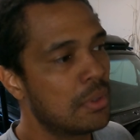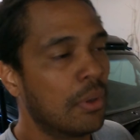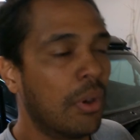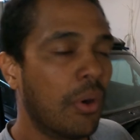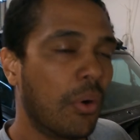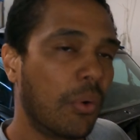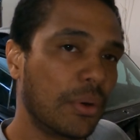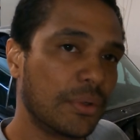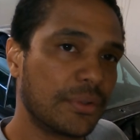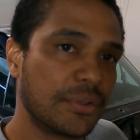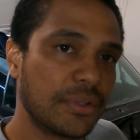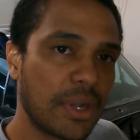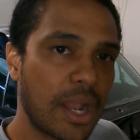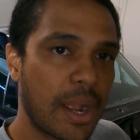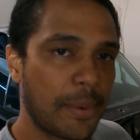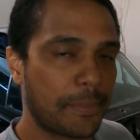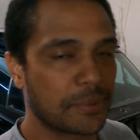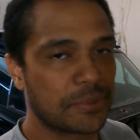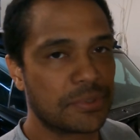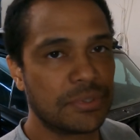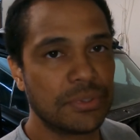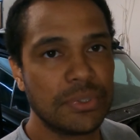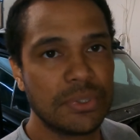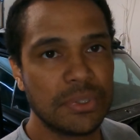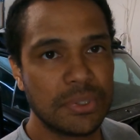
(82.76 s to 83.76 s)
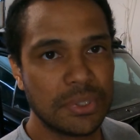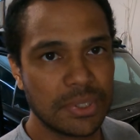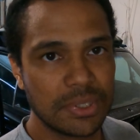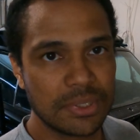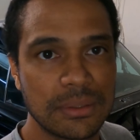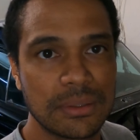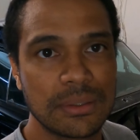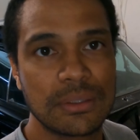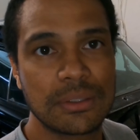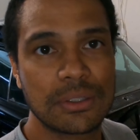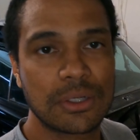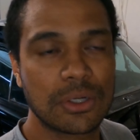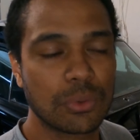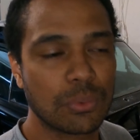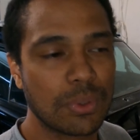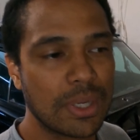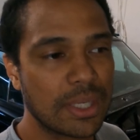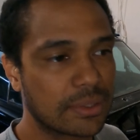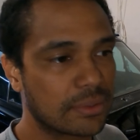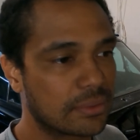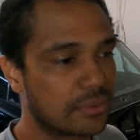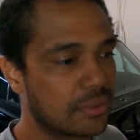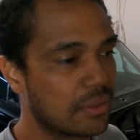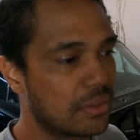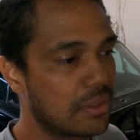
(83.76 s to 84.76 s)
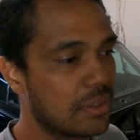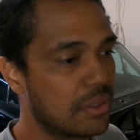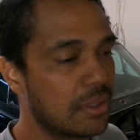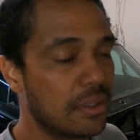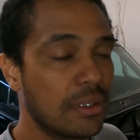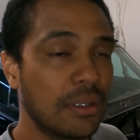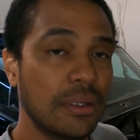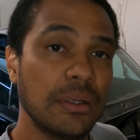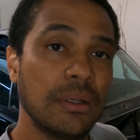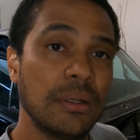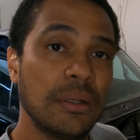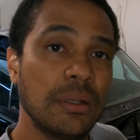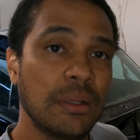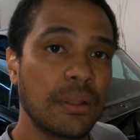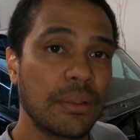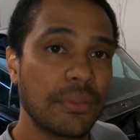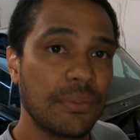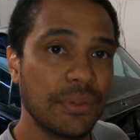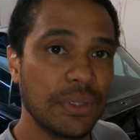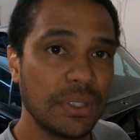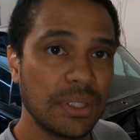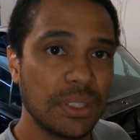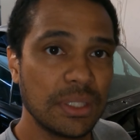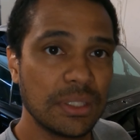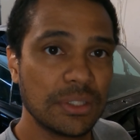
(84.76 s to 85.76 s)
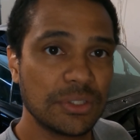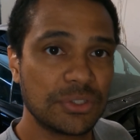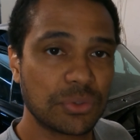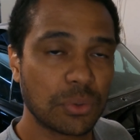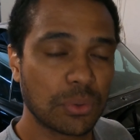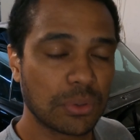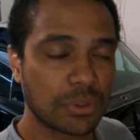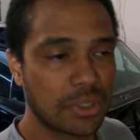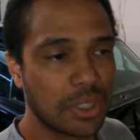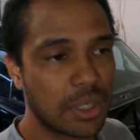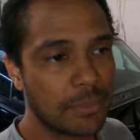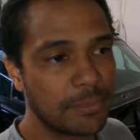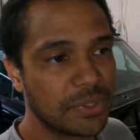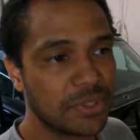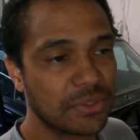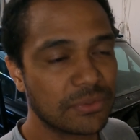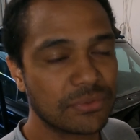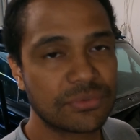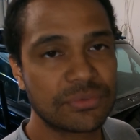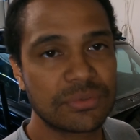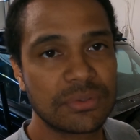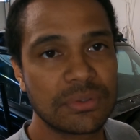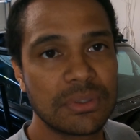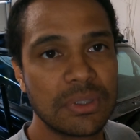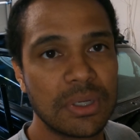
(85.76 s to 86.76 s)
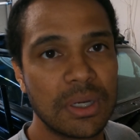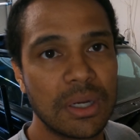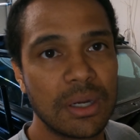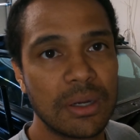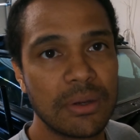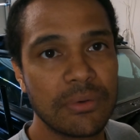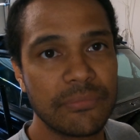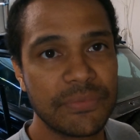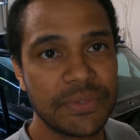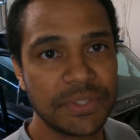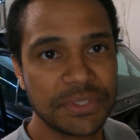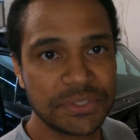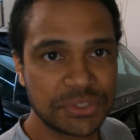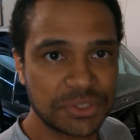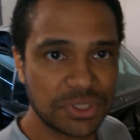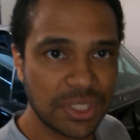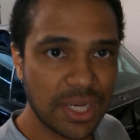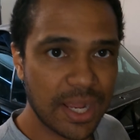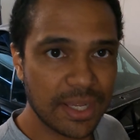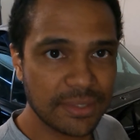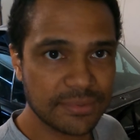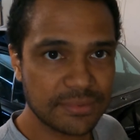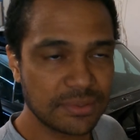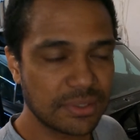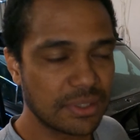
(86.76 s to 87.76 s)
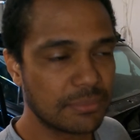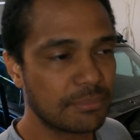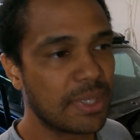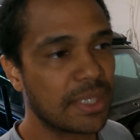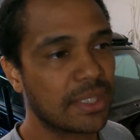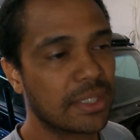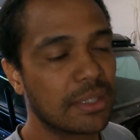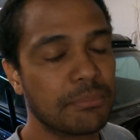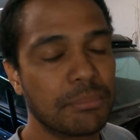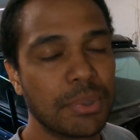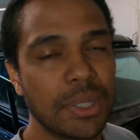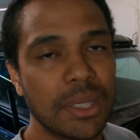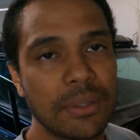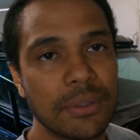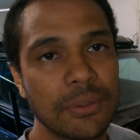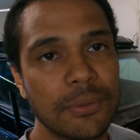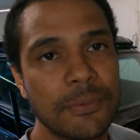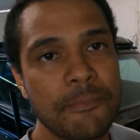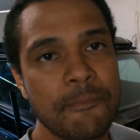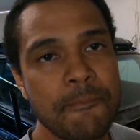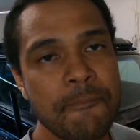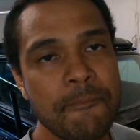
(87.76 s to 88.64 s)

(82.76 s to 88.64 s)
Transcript: or it's an opportunity to correct the shortcomings of this chassis and make it better.